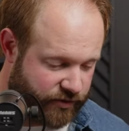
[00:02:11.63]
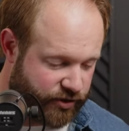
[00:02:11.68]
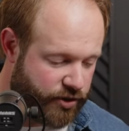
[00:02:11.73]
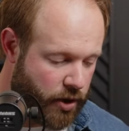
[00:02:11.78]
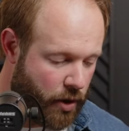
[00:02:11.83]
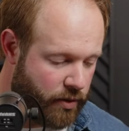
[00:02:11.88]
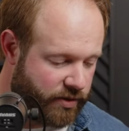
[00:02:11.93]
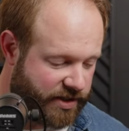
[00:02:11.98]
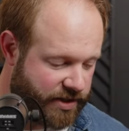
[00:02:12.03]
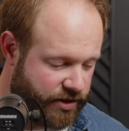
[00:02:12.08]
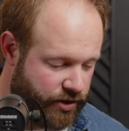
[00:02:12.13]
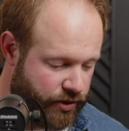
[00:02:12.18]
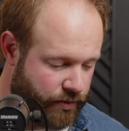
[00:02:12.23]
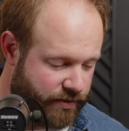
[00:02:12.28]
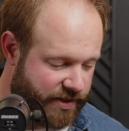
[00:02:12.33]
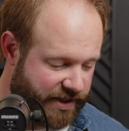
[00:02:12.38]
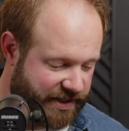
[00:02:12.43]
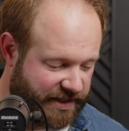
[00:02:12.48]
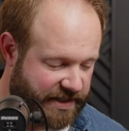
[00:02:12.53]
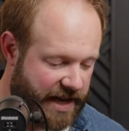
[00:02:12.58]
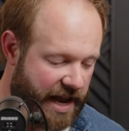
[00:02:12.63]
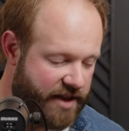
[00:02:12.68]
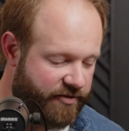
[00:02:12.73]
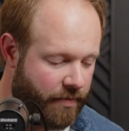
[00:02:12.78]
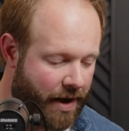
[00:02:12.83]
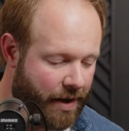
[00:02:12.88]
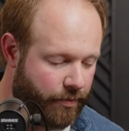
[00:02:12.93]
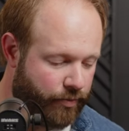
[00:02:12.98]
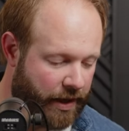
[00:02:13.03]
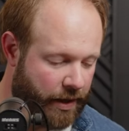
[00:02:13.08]
chosen you to save
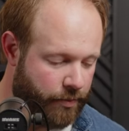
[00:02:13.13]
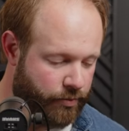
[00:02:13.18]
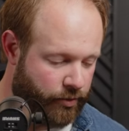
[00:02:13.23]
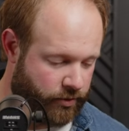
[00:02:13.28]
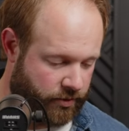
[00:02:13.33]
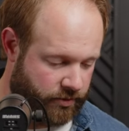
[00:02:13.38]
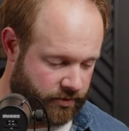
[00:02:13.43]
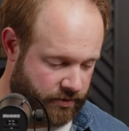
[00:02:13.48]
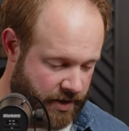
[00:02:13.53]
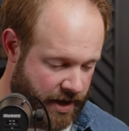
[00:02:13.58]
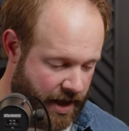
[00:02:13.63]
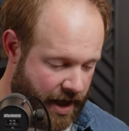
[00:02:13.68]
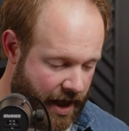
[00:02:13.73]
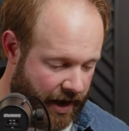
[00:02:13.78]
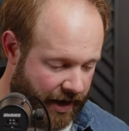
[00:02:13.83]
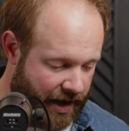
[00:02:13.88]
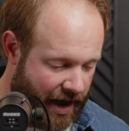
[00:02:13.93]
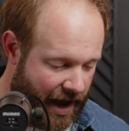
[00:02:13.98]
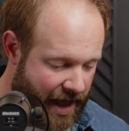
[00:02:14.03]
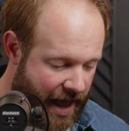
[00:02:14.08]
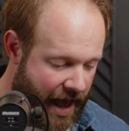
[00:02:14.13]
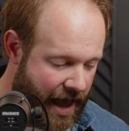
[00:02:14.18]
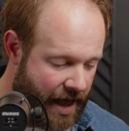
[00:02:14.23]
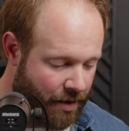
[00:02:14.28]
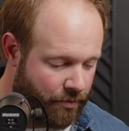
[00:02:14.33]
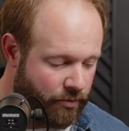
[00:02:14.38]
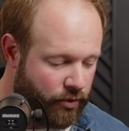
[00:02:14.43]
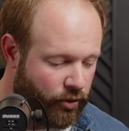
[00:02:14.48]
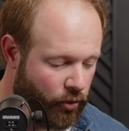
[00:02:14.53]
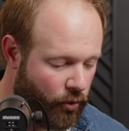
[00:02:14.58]
my people, and I
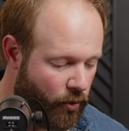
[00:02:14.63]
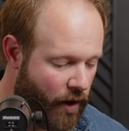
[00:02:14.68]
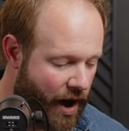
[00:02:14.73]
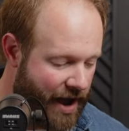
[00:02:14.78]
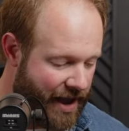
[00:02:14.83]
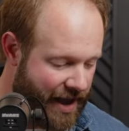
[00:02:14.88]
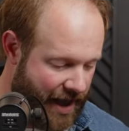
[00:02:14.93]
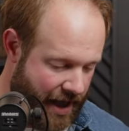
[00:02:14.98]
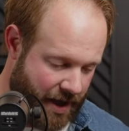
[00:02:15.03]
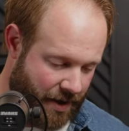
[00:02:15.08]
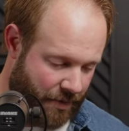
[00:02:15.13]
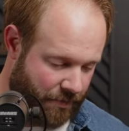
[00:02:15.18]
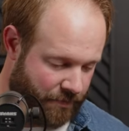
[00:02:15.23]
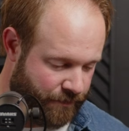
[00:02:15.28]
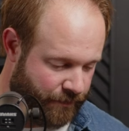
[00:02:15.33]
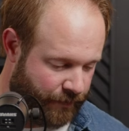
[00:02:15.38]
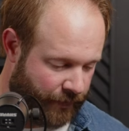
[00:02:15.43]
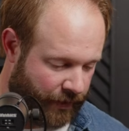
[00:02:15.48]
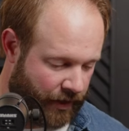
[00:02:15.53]
am who I am."